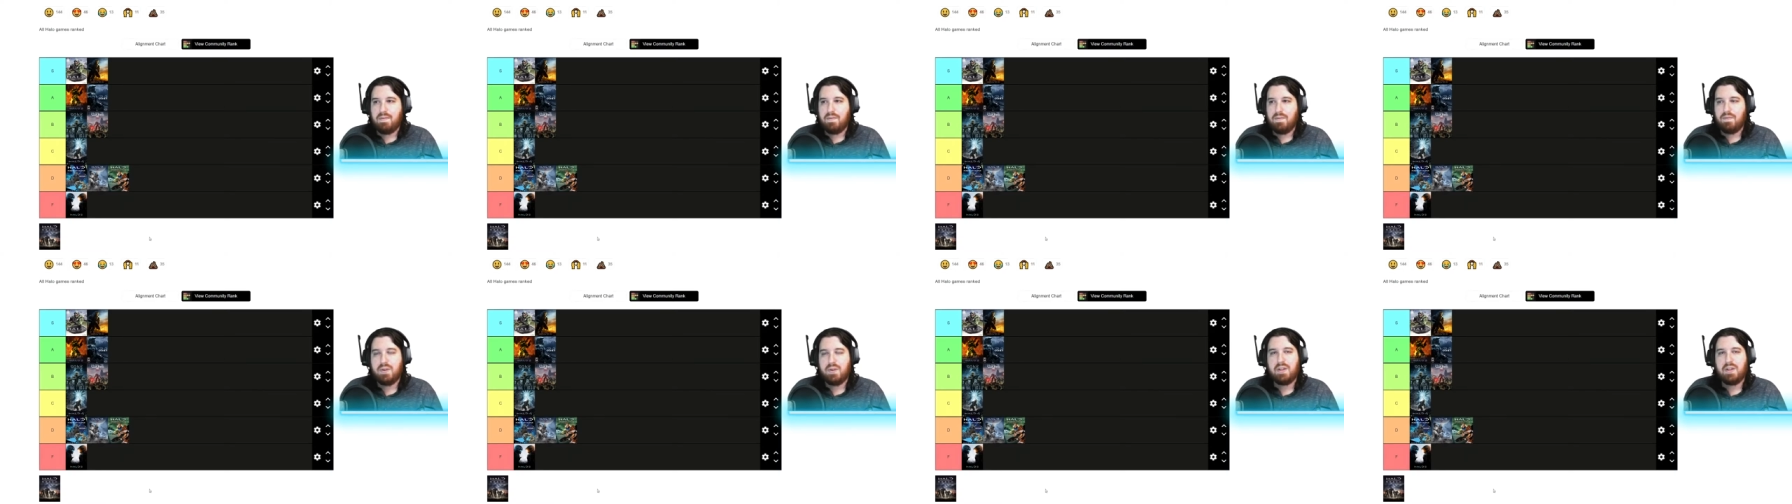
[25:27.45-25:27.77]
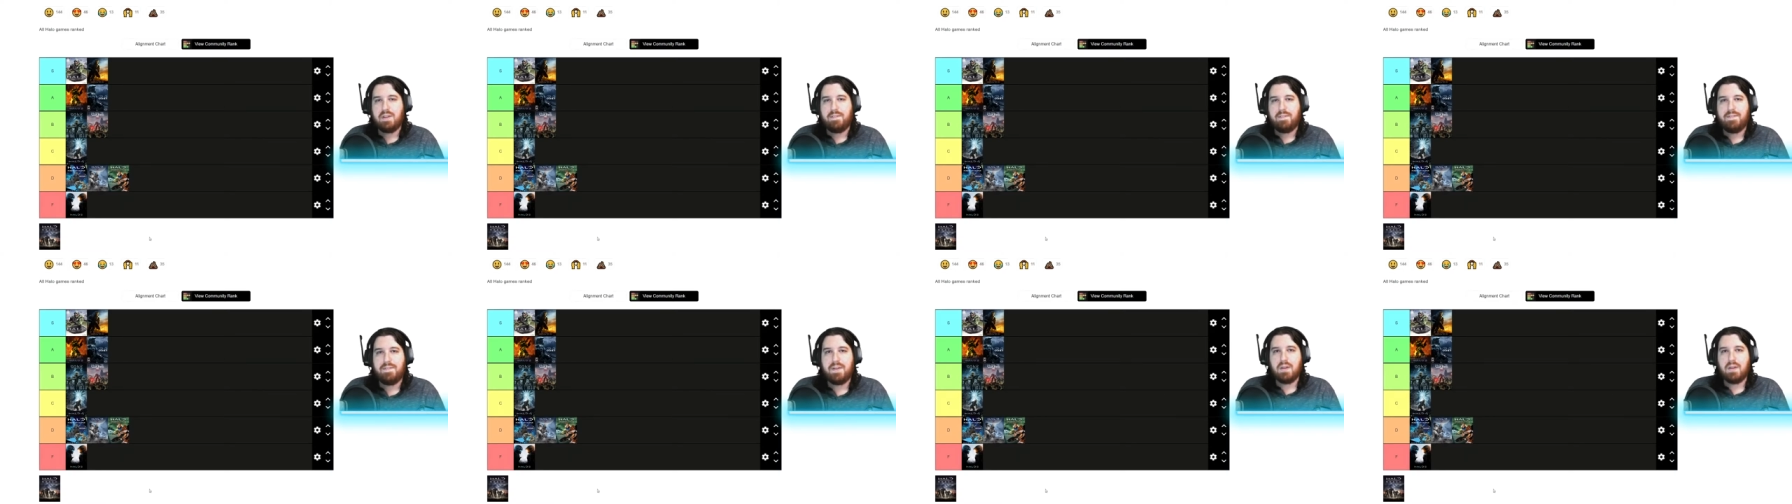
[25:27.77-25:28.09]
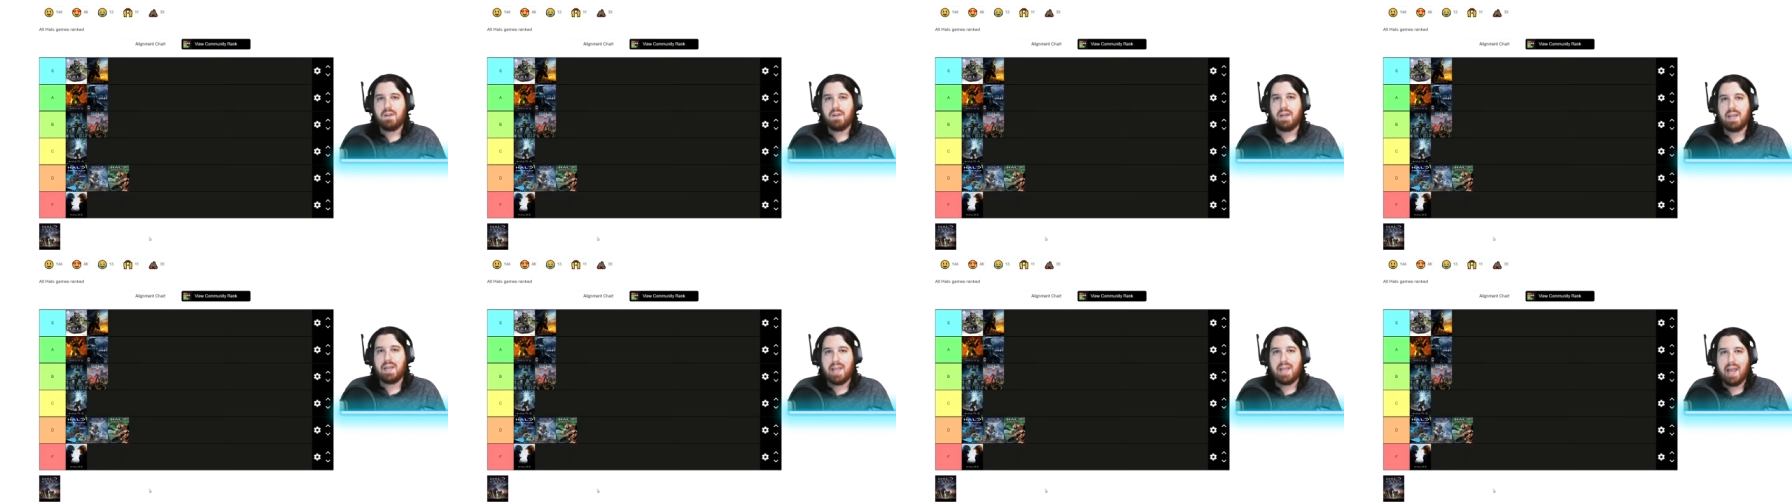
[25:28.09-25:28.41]
really feel
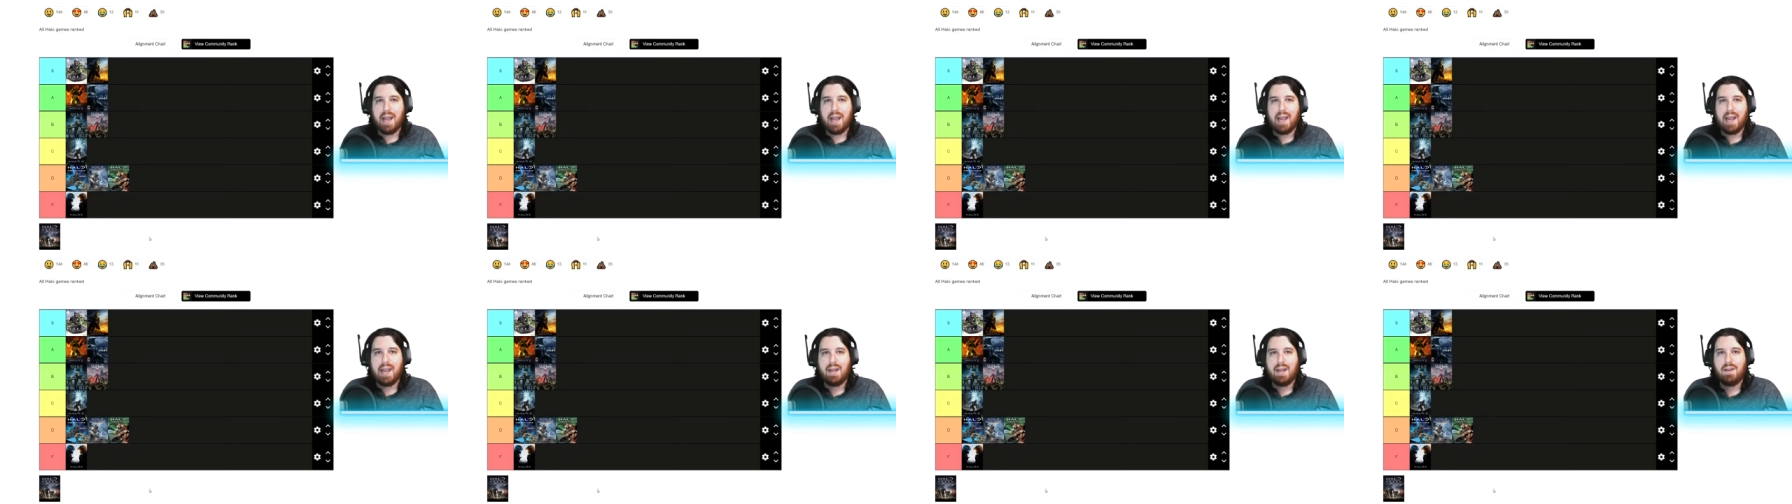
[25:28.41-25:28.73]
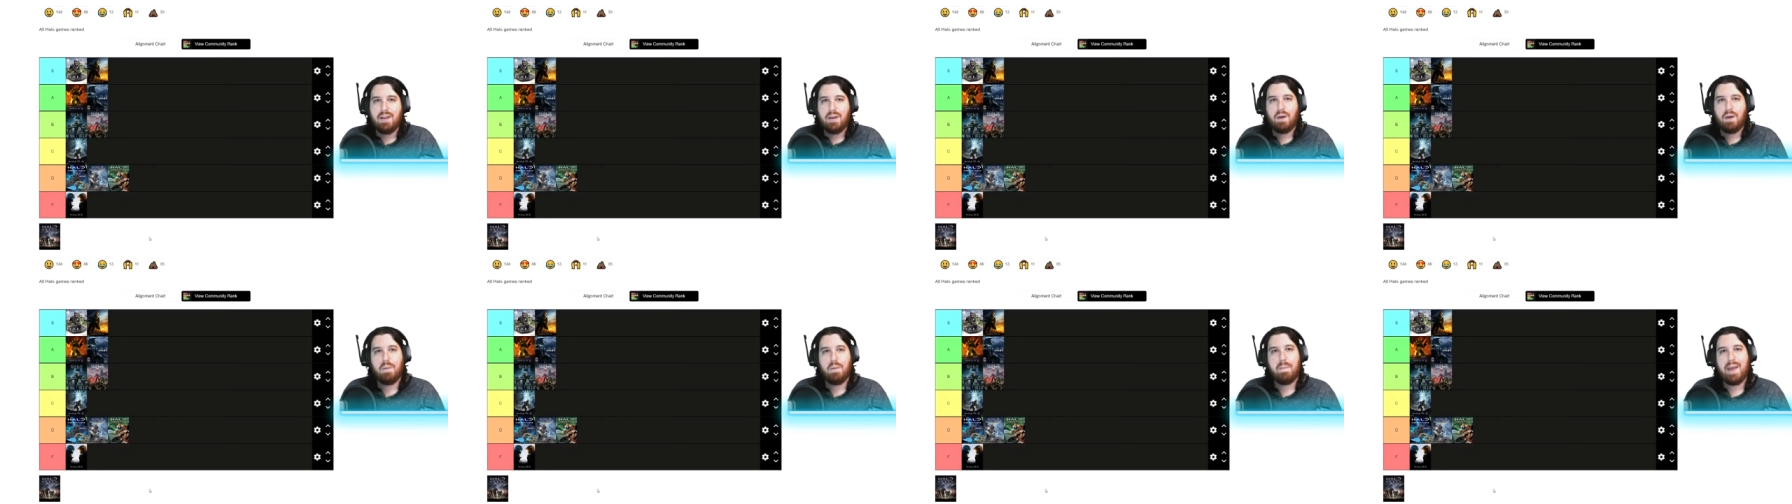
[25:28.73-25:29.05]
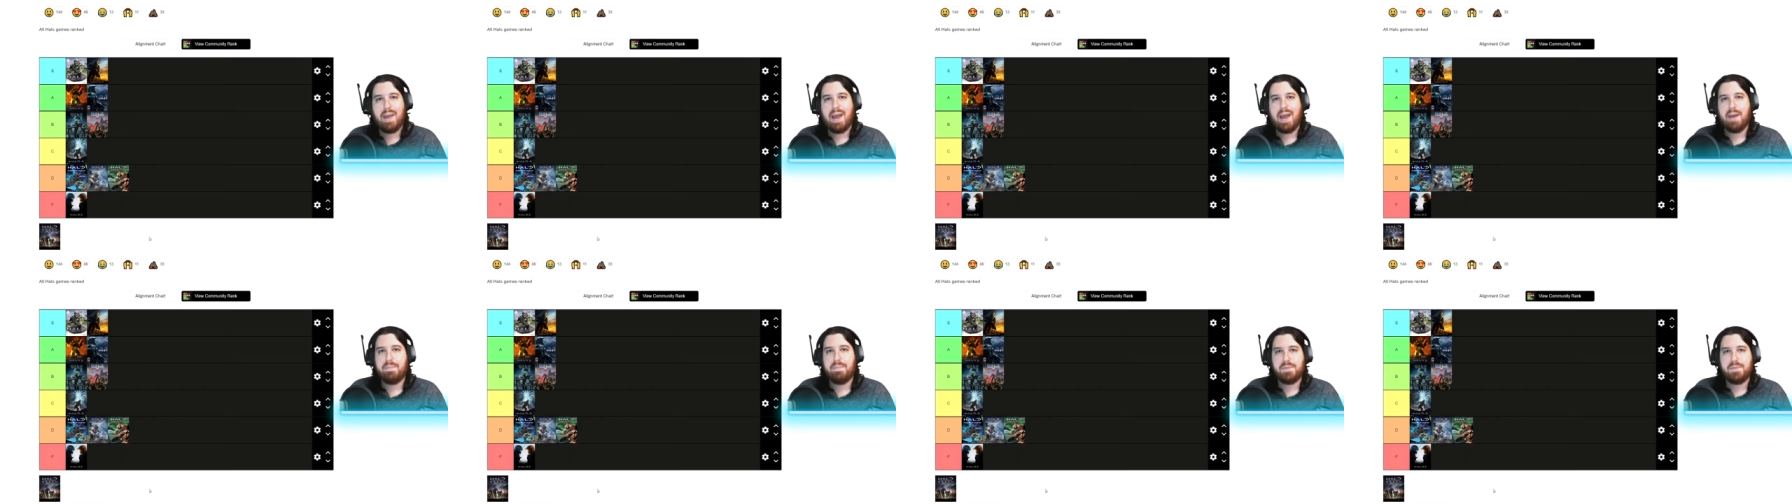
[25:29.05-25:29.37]
like Halo
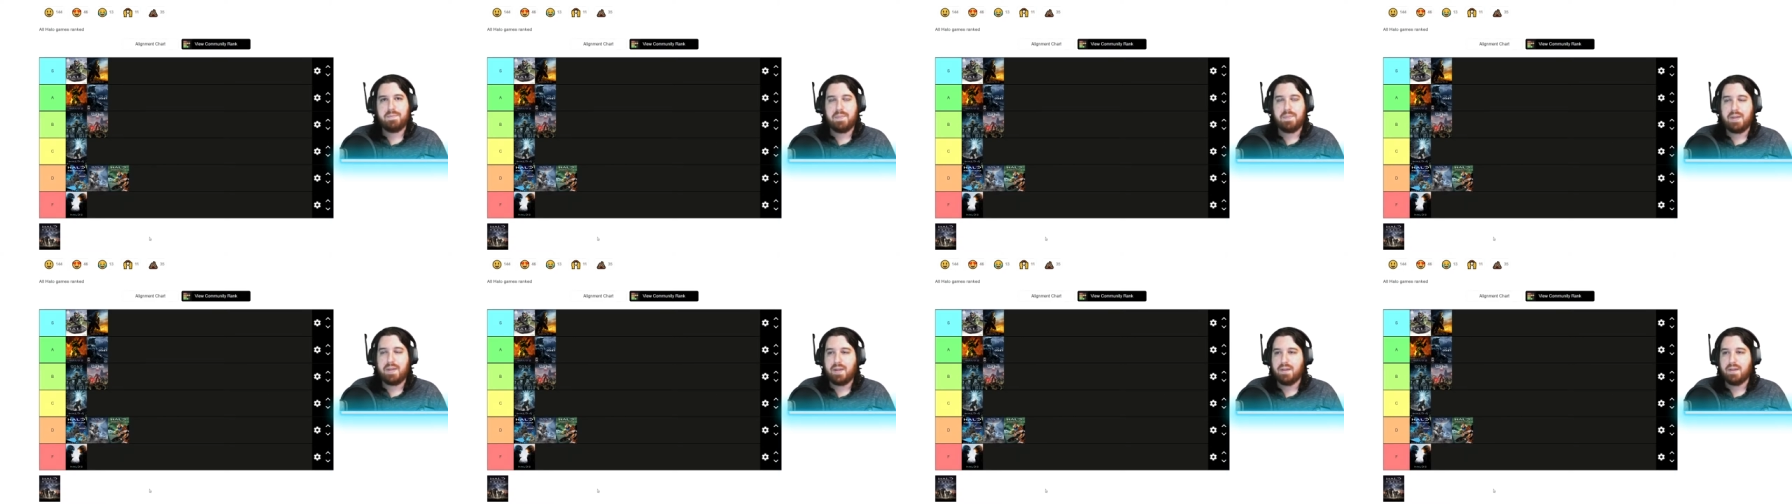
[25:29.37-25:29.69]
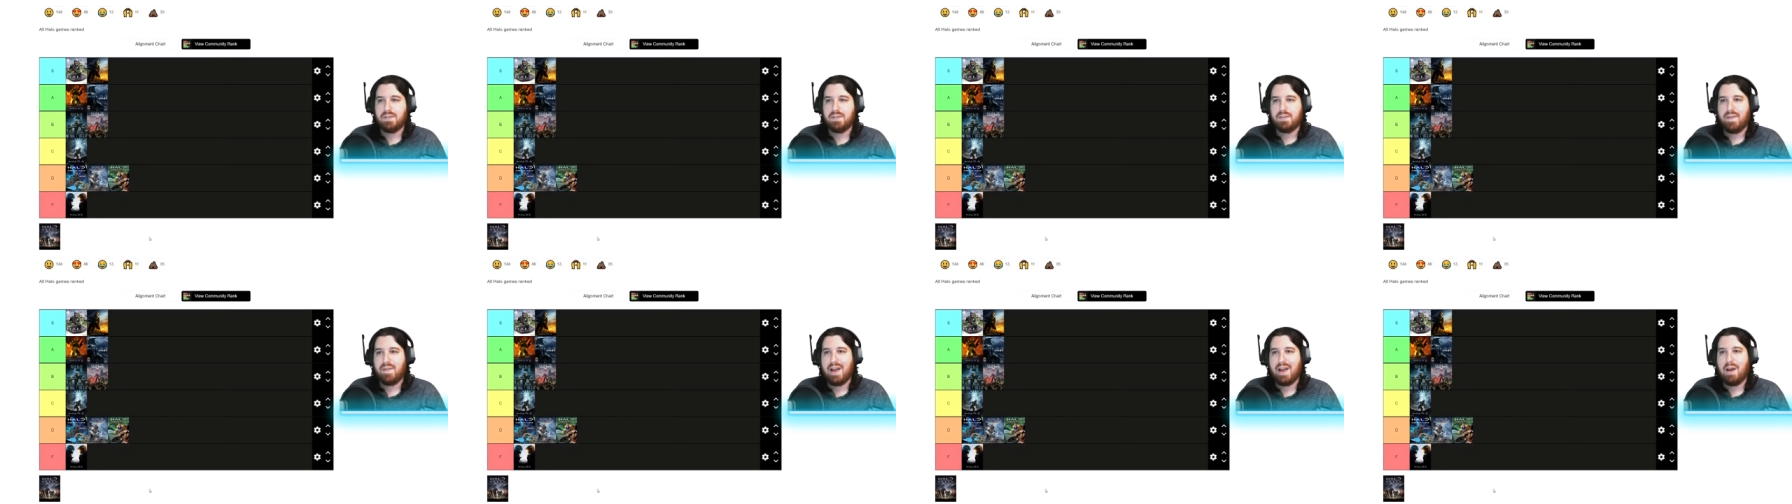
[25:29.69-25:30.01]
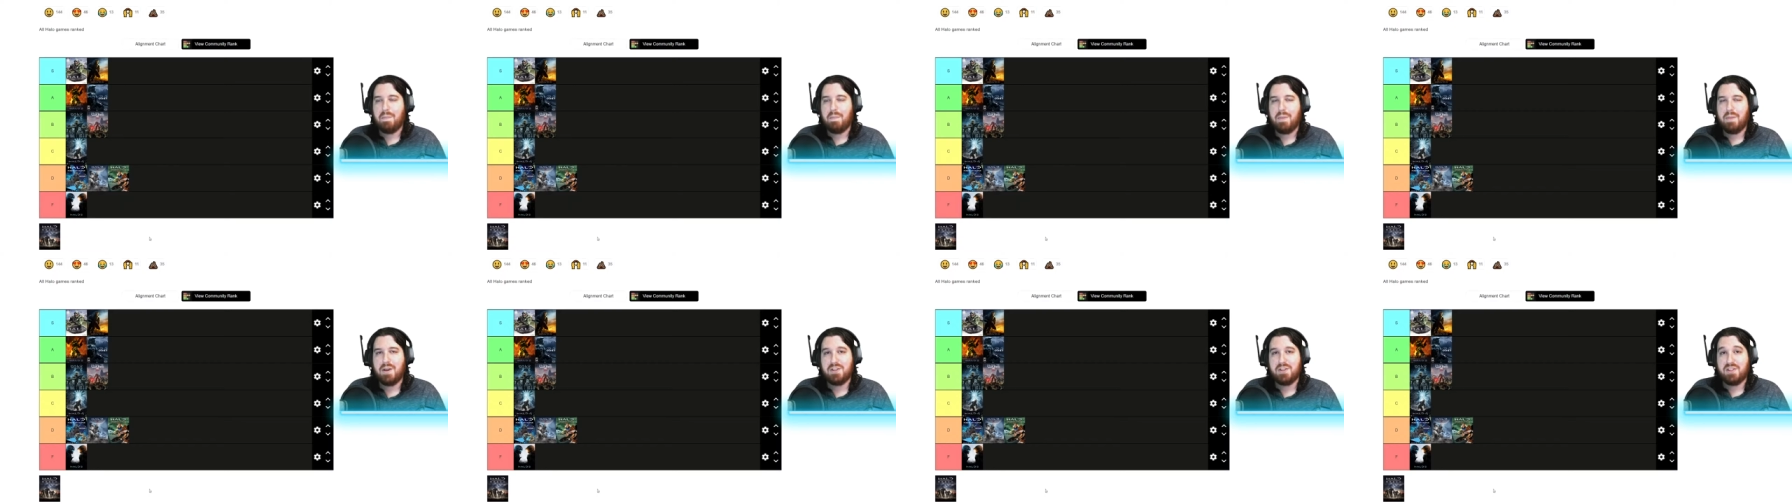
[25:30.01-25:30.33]
maps because of how
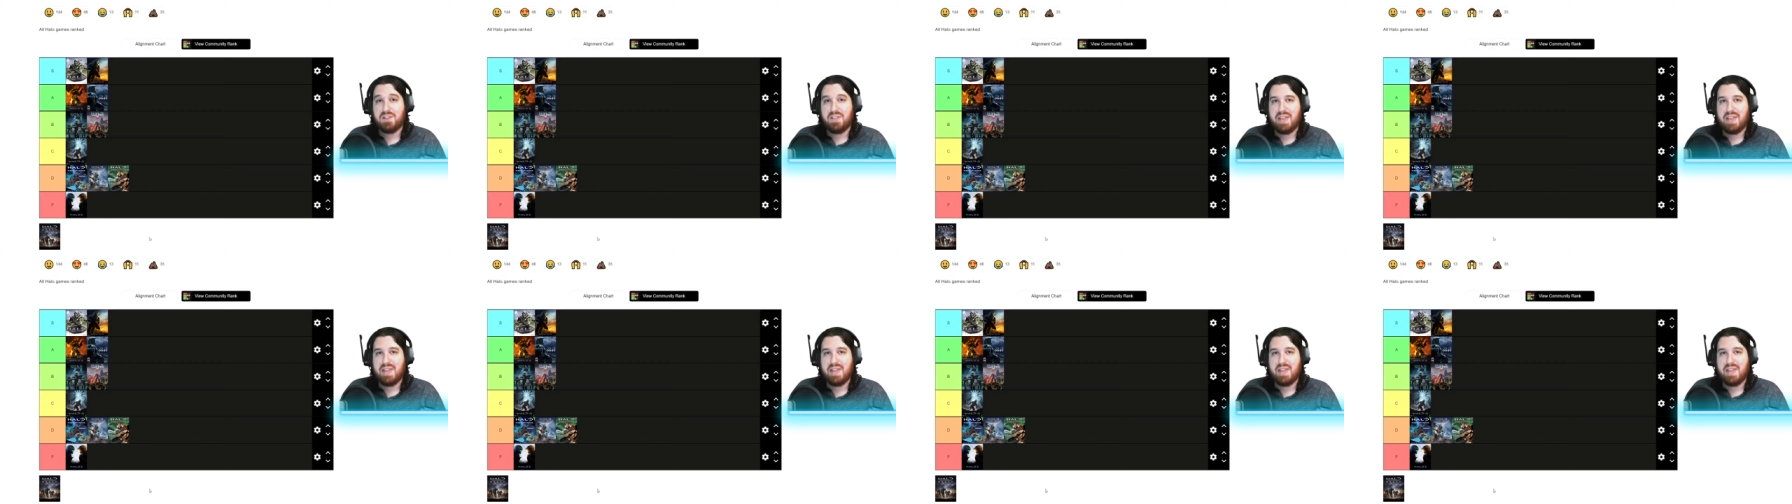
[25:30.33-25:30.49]
much